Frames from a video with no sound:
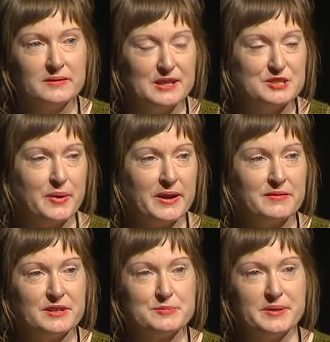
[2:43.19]
in spite of
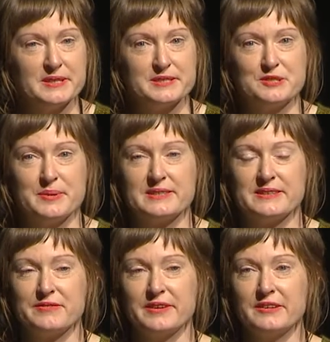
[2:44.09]
SBS's best
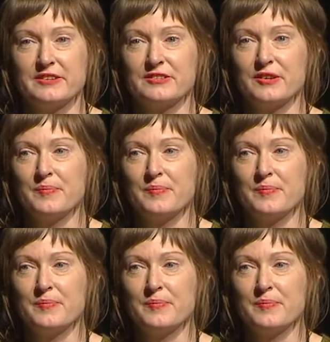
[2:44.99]
efforts.